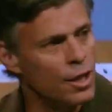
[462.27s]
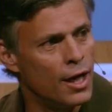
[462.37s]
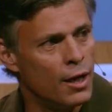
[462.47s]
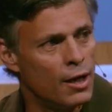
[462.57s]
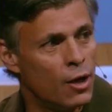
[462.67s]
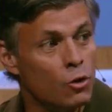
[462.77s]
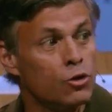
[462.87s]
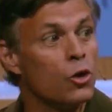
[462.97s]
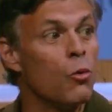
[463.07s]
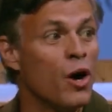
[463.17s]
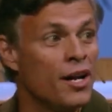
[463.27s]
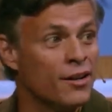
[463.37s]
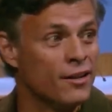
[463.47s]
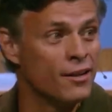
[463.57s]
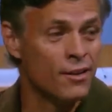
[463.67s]
Until
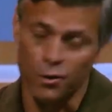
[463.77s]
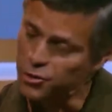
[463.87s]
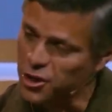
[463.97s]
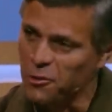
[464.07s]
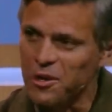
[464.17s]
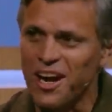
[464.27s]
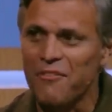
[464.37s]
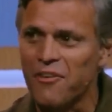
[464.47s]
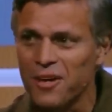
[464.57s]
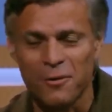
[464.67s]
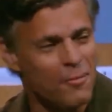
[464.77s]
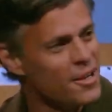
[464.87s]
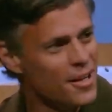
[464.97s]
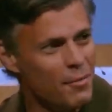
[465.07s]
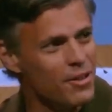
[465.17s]
when? Until we have freedom.
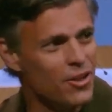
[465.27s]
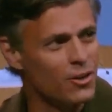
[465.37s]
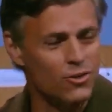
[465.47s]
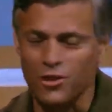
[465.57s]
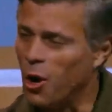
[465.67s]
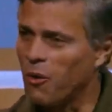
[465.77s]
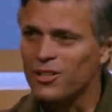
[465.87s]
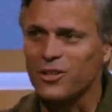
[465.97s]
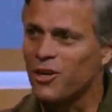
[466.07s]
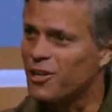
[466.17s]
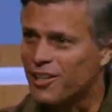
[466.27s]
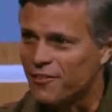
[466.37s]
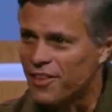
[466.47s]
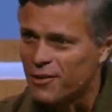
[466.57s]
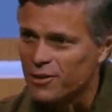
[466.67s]
I mean, there is no
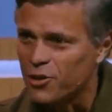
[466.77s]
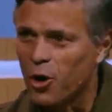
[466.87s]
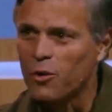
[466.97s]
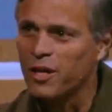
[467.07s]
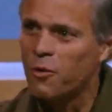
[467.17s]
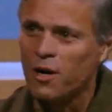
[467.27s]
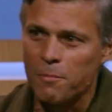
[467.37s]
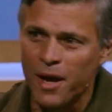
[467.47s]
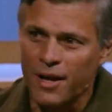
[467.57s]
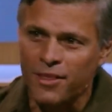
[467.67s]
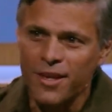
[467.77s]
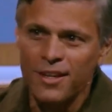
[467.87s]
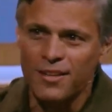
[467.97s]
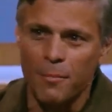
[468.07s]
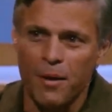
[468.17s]
alternative. There is only one path.
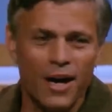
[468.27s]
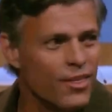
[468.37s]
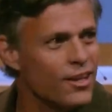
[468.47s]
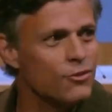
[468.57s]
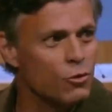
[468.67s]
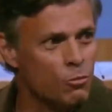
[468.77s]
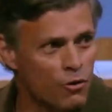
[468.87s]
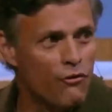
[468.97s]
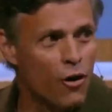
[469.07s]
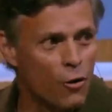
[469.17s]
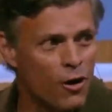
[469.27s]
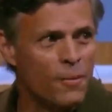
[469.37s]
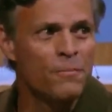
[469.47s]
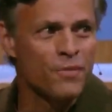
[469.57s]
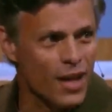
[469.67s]
The path is to move
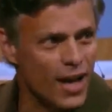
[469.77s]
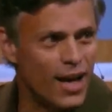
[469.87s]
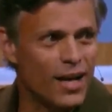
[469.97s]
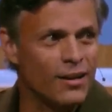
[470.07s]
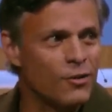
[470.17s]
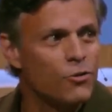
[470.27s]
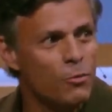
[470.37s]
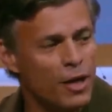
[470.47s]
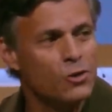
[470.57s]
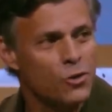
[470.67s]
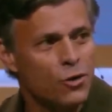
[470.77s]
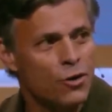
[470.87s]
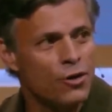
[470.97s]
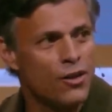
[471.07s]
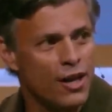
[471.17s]
forward and to make
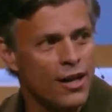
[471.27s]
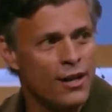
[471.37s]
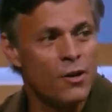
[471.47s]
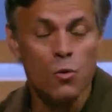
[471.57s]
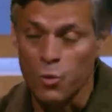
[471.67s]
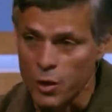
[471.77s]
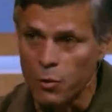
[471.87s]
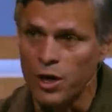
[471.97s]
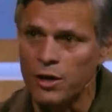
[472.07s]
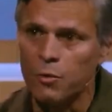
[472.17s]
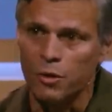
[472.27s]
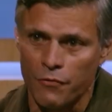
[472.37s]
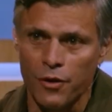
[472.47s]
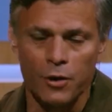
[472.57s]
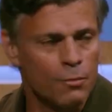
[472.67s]
sure that we win
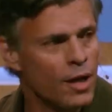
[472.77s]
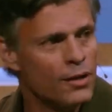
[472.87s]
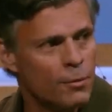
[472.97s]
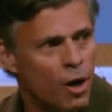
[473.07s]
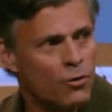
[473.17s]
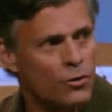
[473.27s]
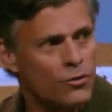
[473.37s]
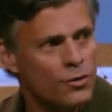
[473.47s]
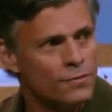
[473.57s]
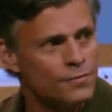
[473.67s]
with freedom and democracy.